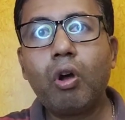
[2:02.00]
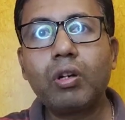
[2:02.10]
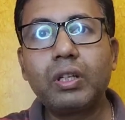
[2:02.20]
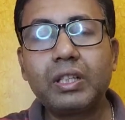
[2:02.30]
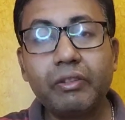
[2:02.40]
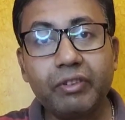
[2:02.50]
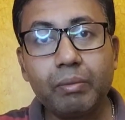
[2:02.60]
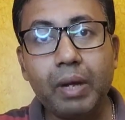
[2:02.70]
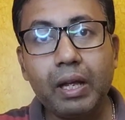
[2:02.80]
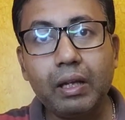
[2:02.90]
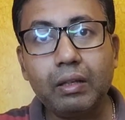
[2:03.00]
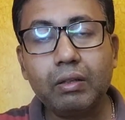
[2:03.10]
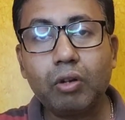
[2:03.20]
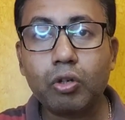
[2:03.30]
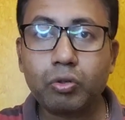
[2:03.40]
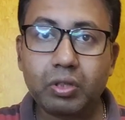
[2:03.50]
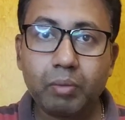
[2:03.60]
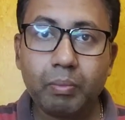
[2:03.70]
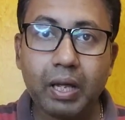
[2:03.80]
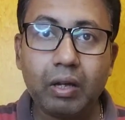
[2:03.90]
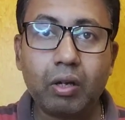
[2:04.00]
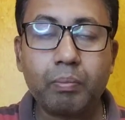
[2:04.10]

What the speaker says: or the tivra ma or shuddha ma,